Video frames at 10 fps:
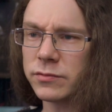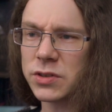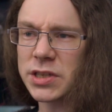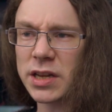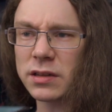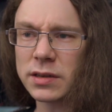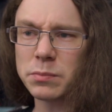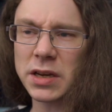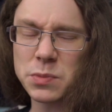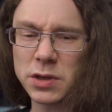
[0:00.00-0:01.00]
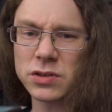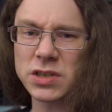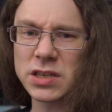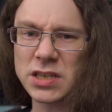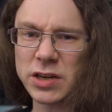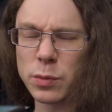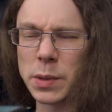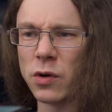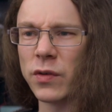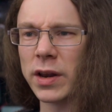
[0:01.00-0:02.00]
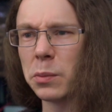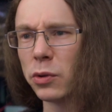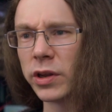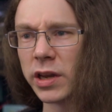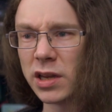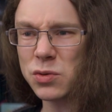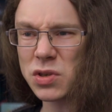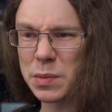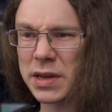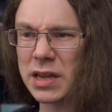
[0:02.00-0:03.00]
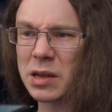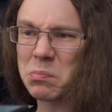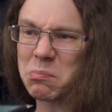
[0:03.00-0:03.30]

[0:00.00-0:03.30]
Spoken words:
still, makes Mutants considerably more valuable than it used to be,